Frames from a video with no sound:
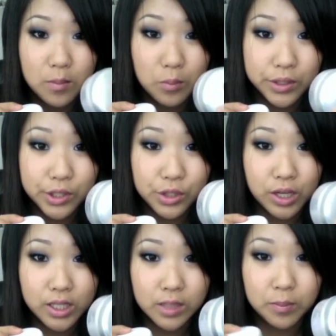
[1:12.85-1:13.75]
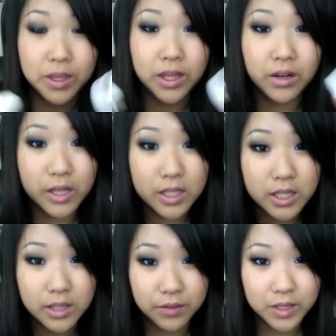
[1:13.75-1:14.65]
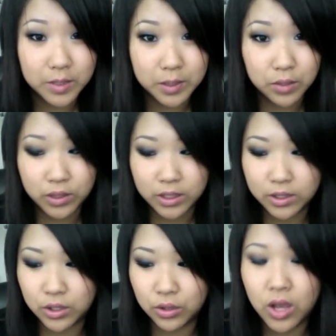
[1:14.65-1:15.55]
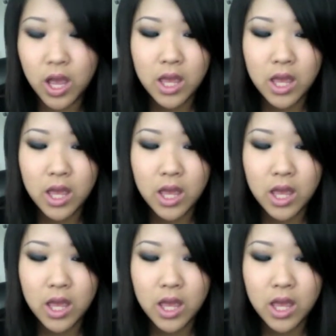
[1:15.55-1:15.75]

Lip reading: moisturizer, but there is a difference between the two.